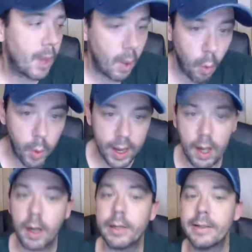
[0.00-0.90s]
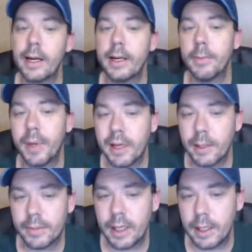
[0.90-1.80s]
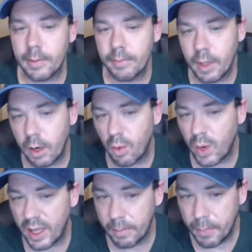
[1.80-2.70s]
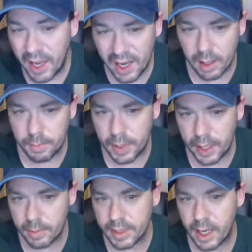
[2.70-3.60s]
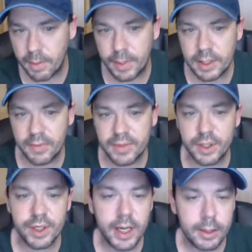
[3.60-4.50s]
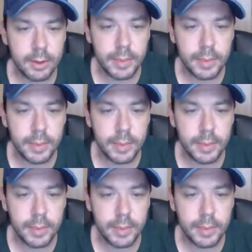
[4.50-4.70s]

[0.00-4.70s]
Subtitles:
we are assigned a pickup time, or we can pick up pickup time based off their schedule,